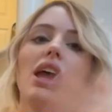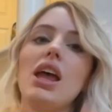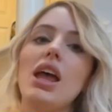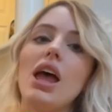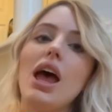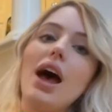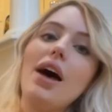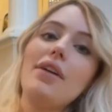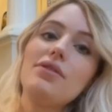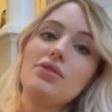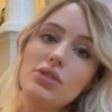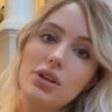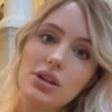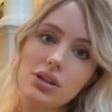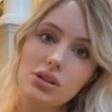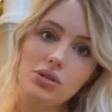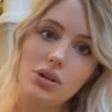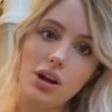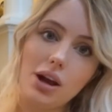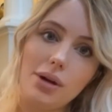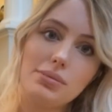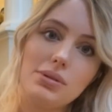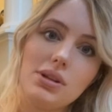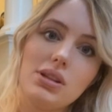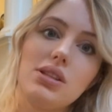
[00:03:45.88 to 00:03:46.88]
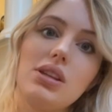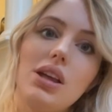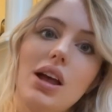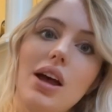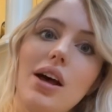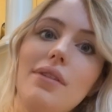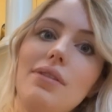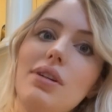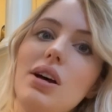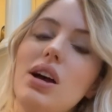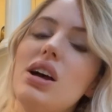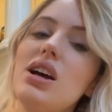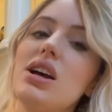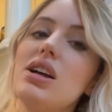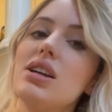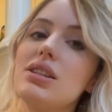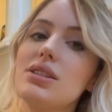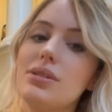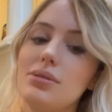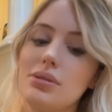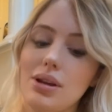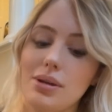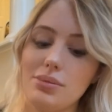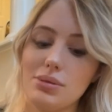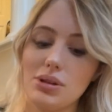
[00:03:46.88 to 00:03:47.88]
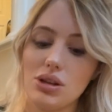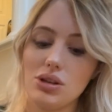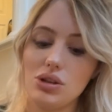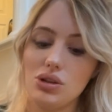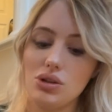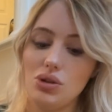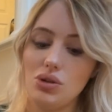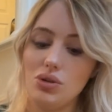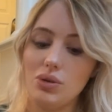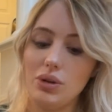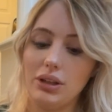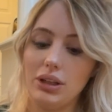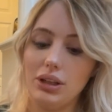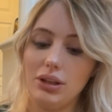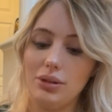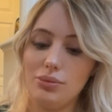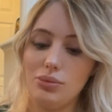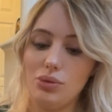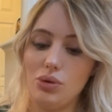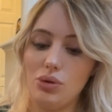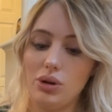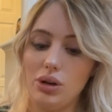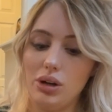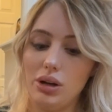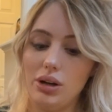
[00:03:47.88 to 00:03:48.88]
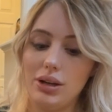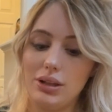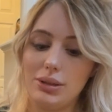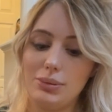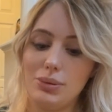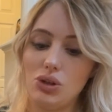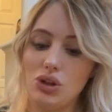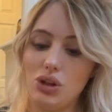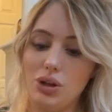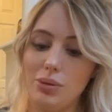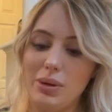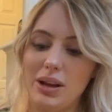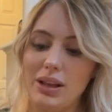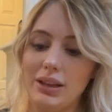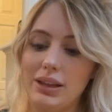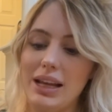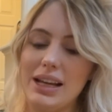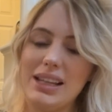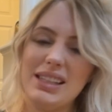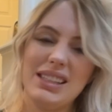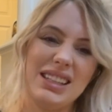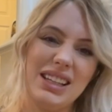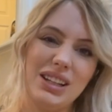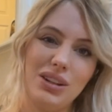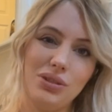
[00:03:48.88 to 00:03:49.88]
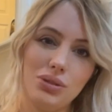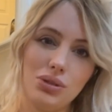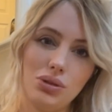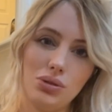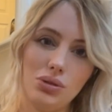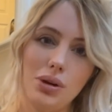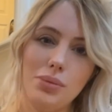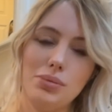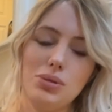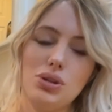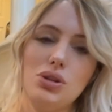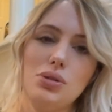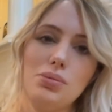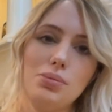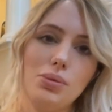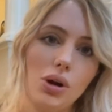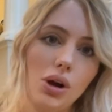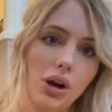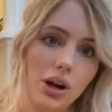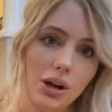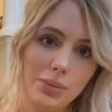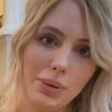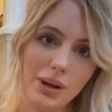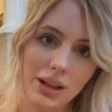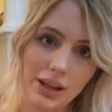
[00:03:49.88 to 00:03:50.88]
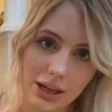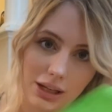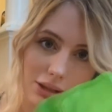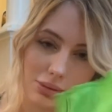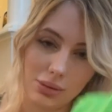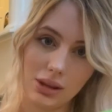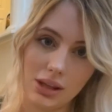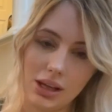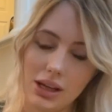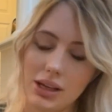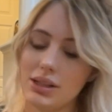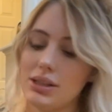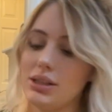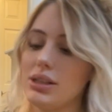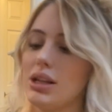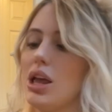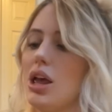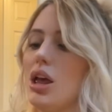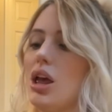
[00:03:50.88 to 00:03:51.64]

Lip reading: after I scrubbed and stuff, sometimes I'll do a little more, especially on my legs, because I don't scrub super hard on my legs with this.